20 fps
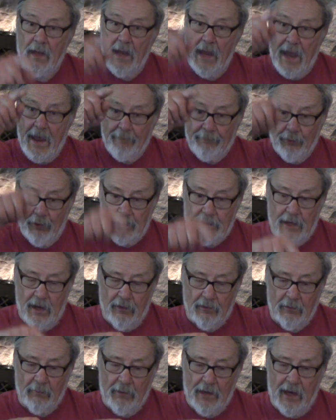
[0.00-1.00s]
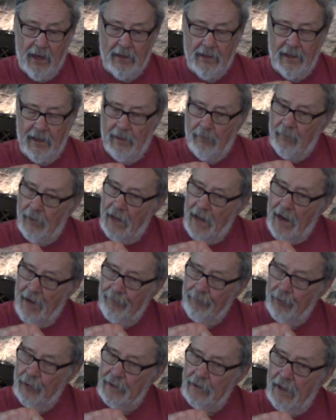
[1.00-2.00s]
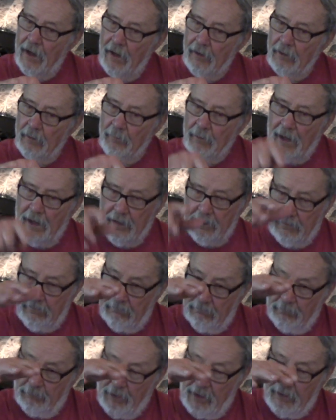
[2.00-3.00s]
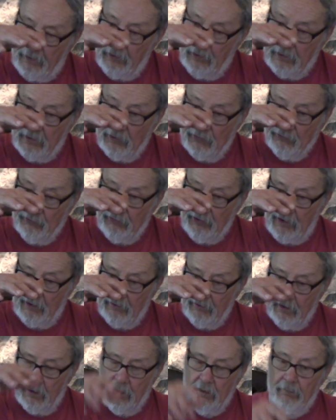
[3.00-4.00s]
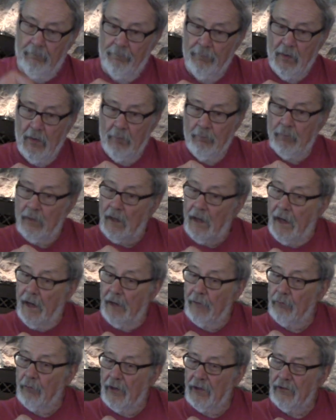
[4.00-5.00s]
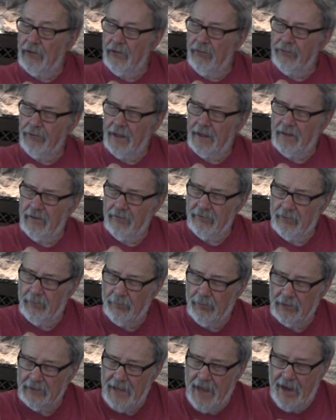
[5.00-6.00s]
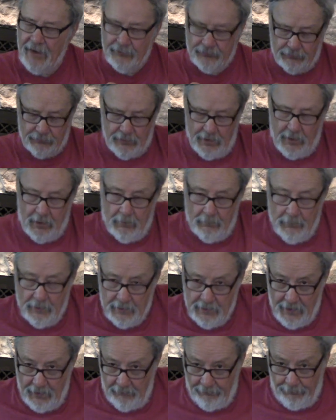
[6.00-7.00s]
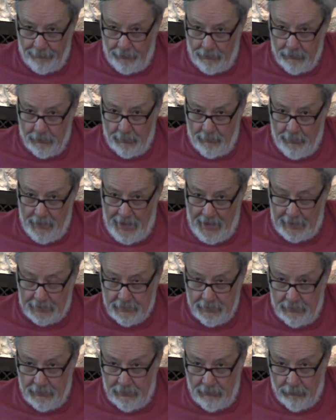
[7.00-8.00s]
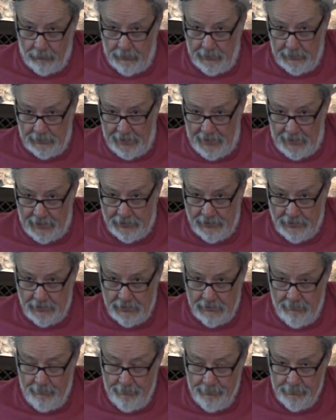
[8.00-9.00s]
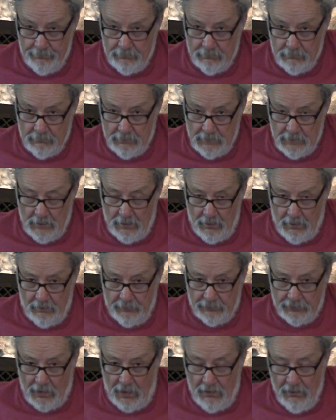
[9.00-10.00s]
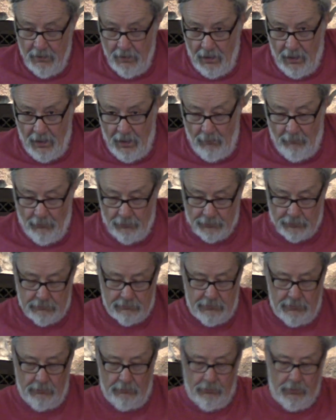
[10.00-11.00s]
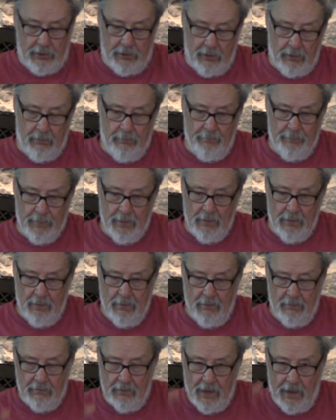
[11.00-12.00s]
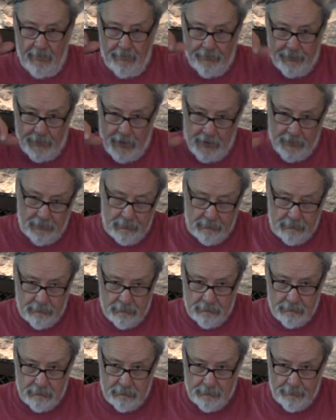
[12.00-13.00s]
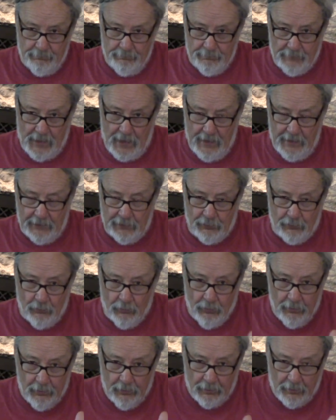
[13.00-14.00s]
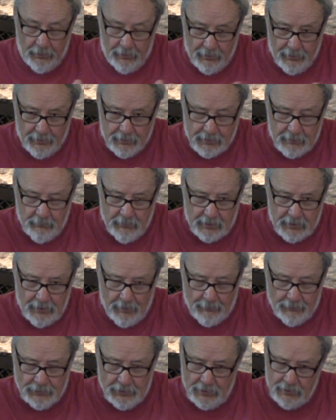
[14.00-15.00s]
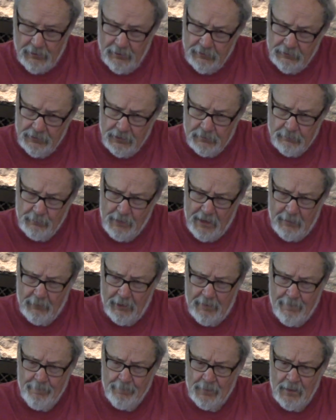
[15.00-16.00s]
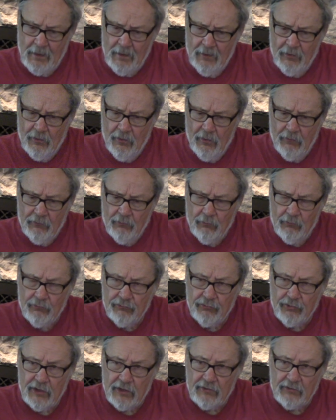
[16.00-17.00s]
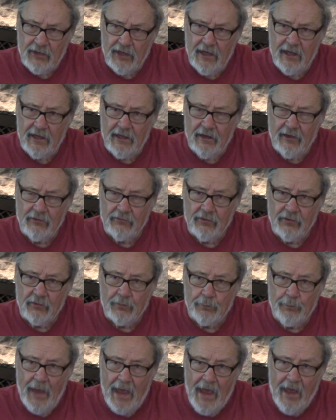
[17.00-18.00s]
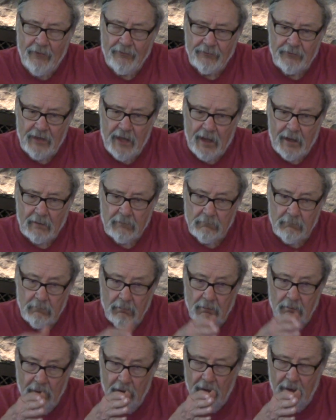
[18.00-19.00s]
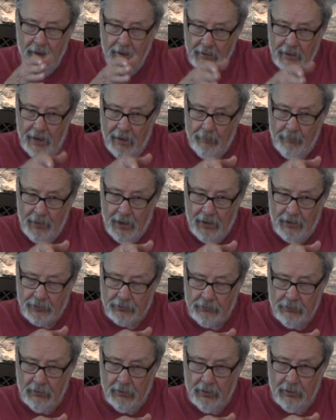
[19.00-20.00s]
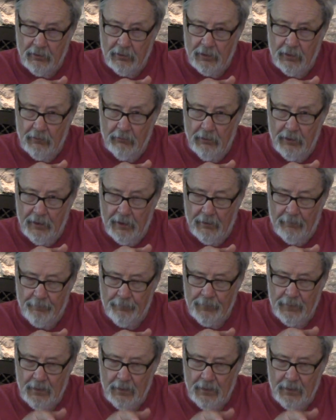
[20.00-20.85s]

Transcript: Halfway down the body, aim halfway down the body, but you can see there, behind what you think the last rib, and that's further back than you realize. You know, it's almost to where that front hind quarter comes in, just maybe 6-8 inches past that, and that bear's quartering away.